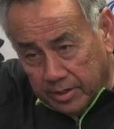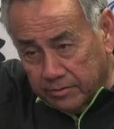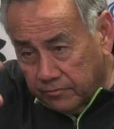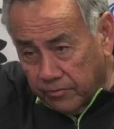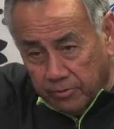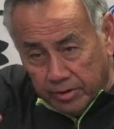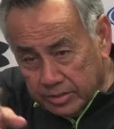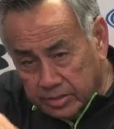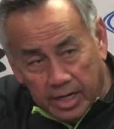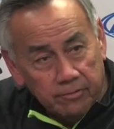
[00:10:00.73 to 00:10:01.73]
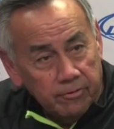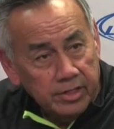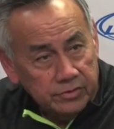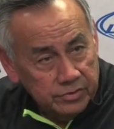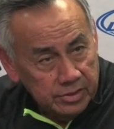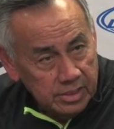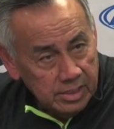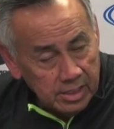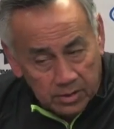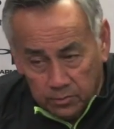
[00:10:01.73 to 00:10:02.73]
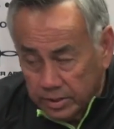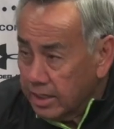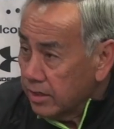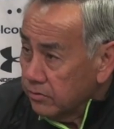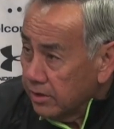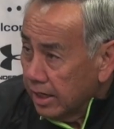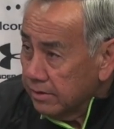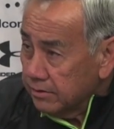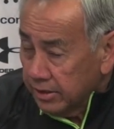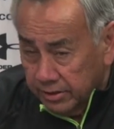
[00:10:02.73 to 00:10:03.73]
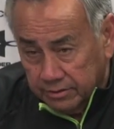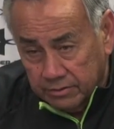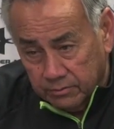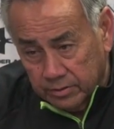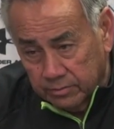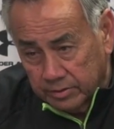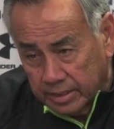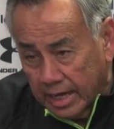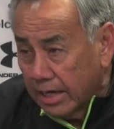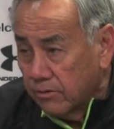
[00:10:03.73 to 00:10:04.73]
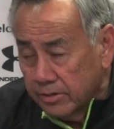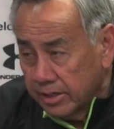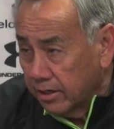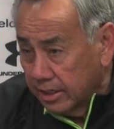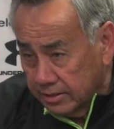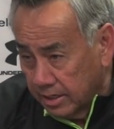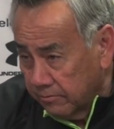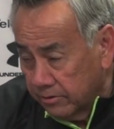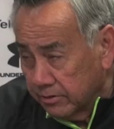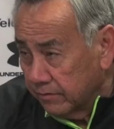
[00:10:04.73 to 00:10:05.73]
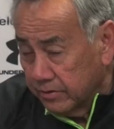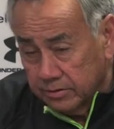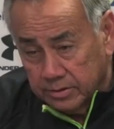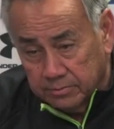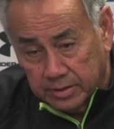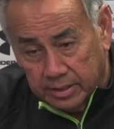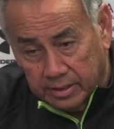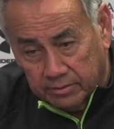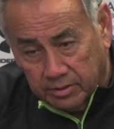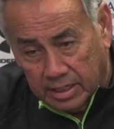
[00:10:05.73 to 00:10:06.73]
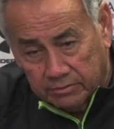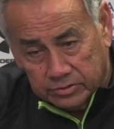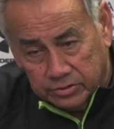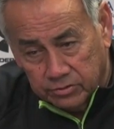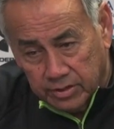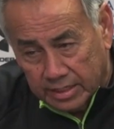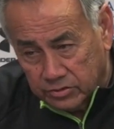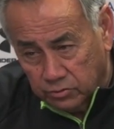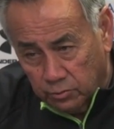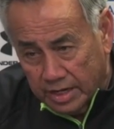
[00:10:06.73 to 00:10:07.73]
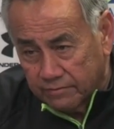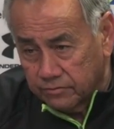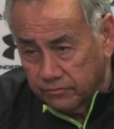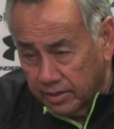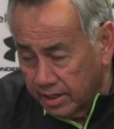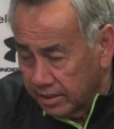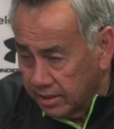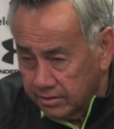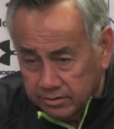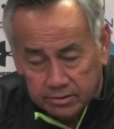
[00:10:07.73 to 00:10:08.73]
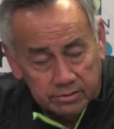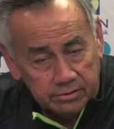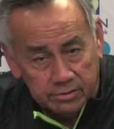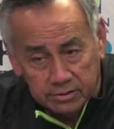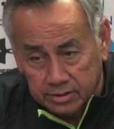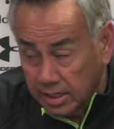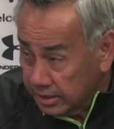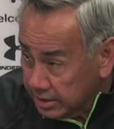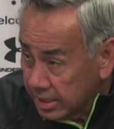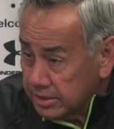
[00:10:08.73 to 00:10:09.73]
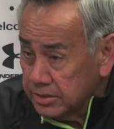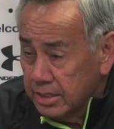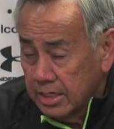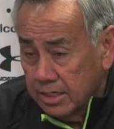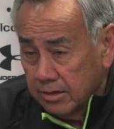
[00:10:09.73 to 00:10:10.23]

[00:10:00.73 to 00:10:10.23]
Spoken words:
it by the freeways 9 ways. We can't do that here. We can't go in there like that. We don't have the money that will allow us to do that. So we have to rely a lot on contacts,